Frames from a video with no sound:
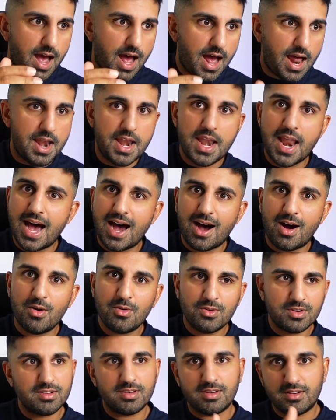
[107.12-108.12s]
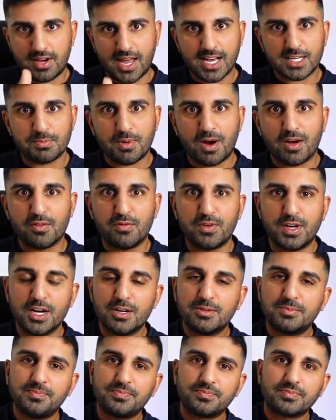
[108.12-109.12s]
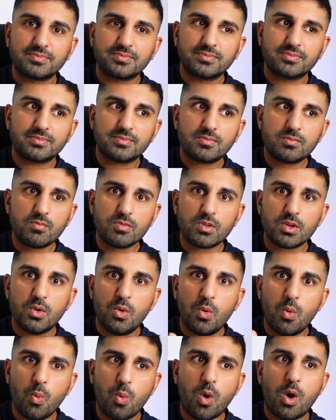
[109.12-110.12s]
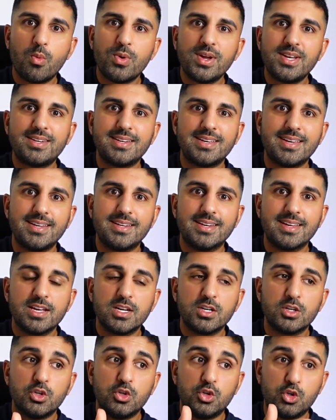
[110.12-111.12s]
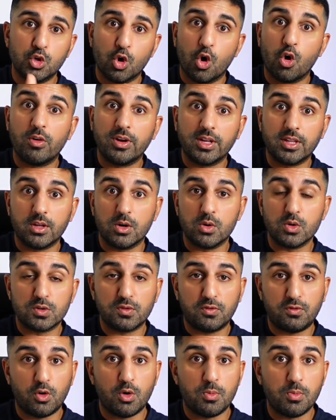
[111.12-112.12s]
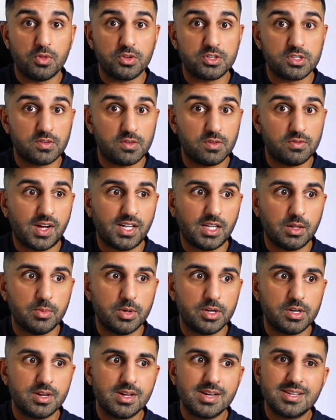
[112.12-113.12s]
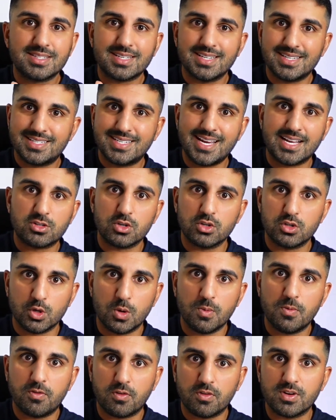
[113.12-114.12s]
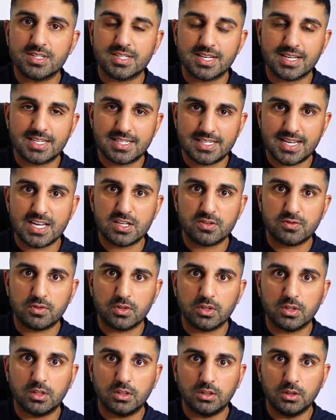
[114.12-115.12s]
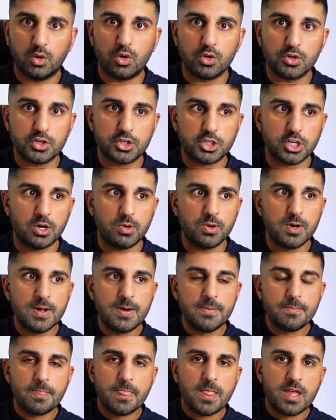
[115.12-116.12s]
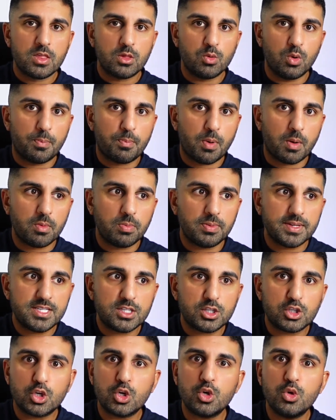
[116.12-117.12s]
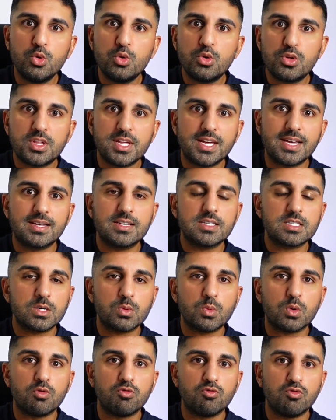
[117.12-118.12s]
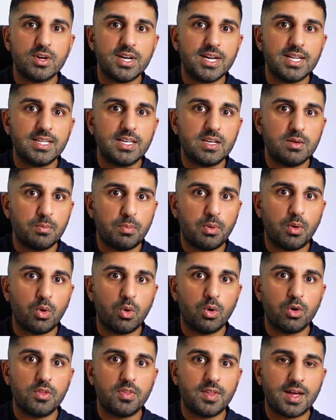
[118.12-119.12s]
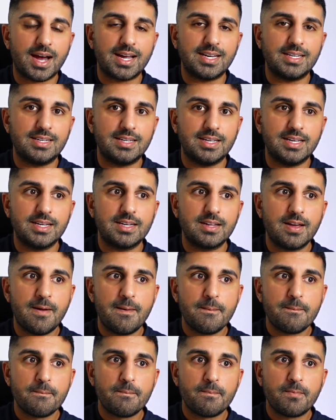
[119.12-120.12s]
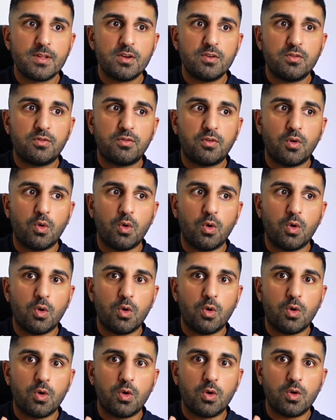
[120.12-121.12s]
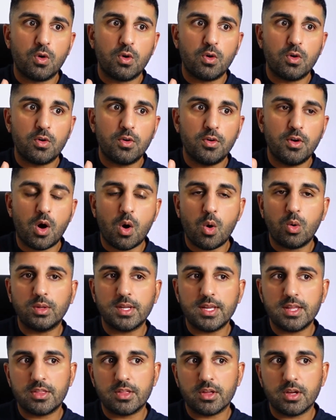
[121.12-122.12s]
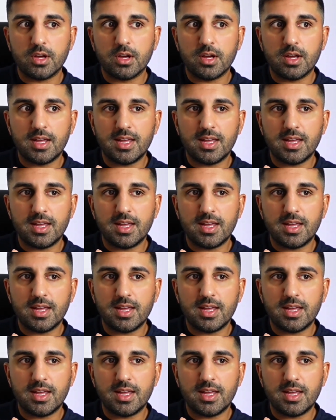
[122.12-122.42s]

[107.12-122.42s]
and now, next part of the video, what we did during those four months of development to set us up for a successful launch. So there were probably two things that were really important that I did for not only the